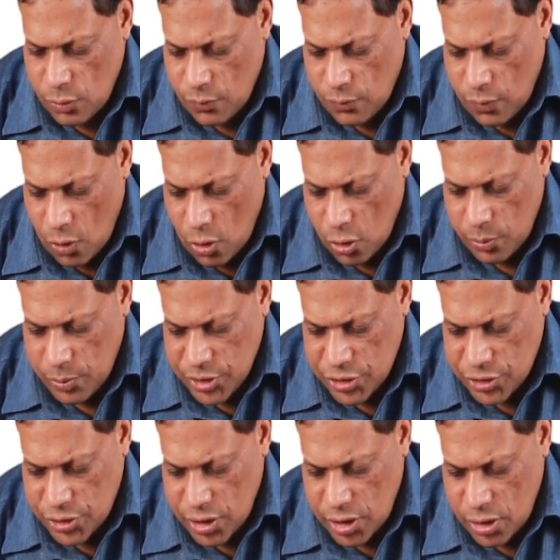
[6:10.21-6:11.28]
to form a
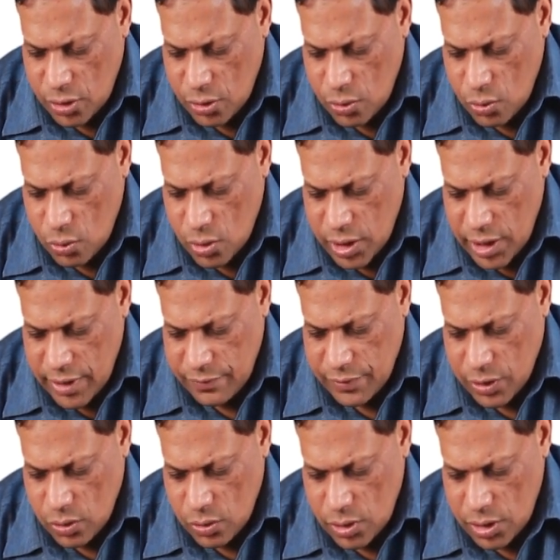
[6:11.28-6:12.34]

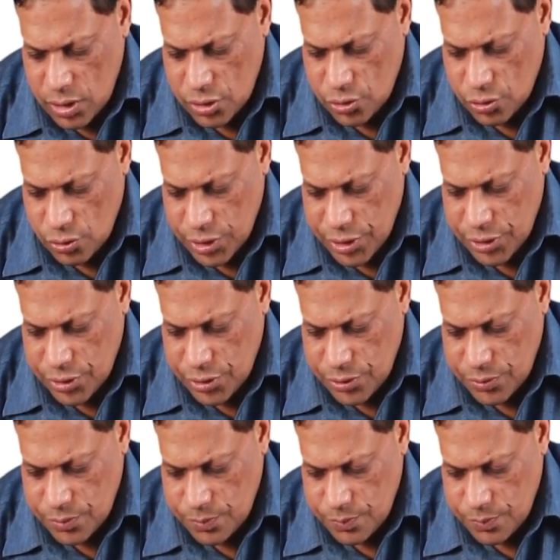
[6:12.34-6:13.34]
sternoclavicular joint.